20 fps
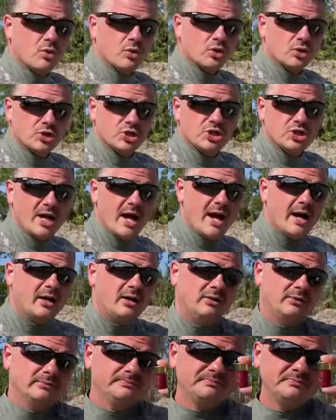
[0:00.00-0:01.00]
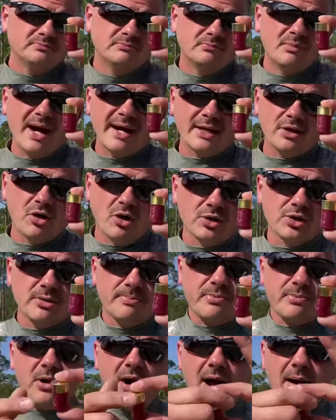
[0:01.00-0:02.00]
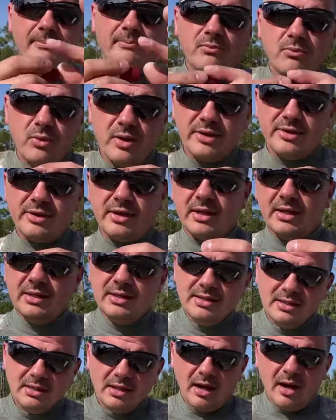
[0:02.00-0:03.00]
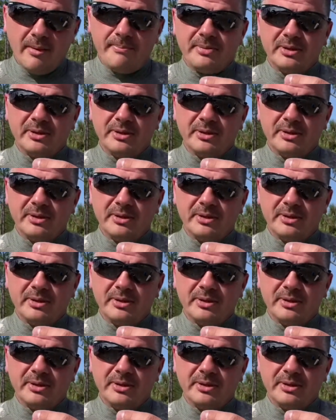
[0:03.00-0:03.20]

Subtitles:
shell might cause a problem with up in the